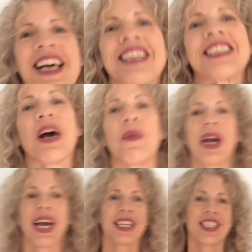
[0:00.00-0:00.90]
So we're
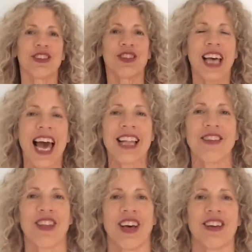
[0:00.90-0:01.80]
going to do 10
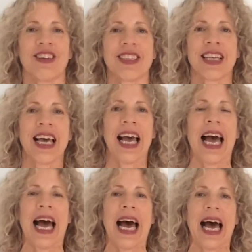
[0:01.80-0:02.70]
of those,
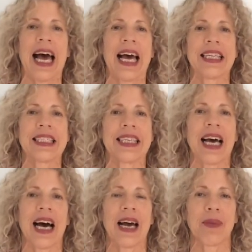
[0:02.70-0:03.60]
and
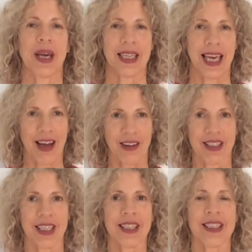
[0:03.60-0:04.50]
I'm going to
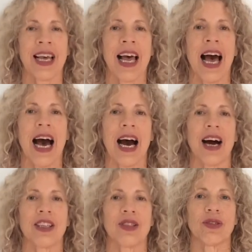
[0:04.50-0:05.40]
count us.
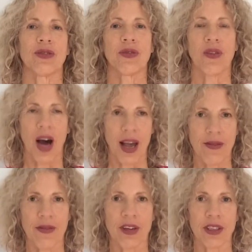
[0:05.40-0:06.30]
I'll do
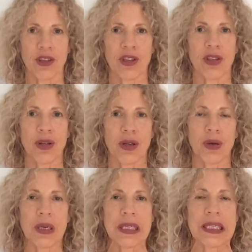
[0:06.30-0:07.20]
5 front on so that
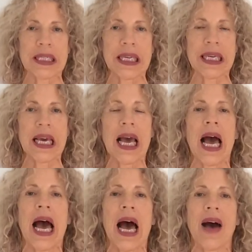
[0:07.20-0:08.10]
you can see,
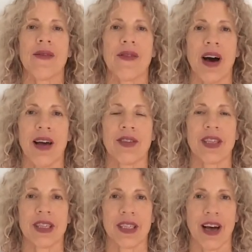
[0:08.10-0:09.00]
and 5 to
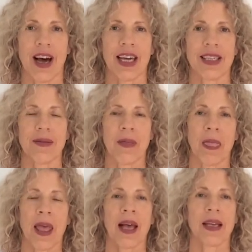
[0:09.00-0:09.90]
the side.
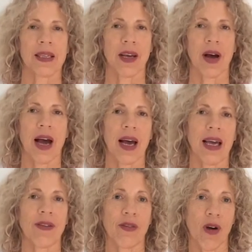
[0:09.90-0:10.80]
So
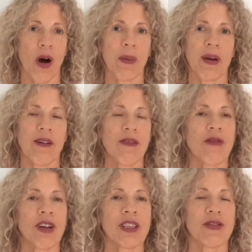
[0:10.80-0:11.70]
if you've got a mirror in
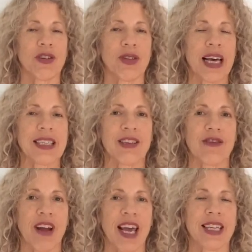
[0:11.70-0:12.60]
front of you, that's
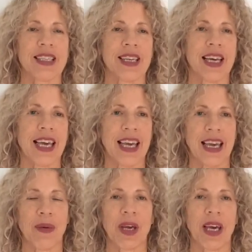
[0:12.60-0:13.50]
great.
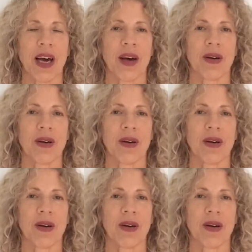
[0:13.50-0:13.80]
Here we go.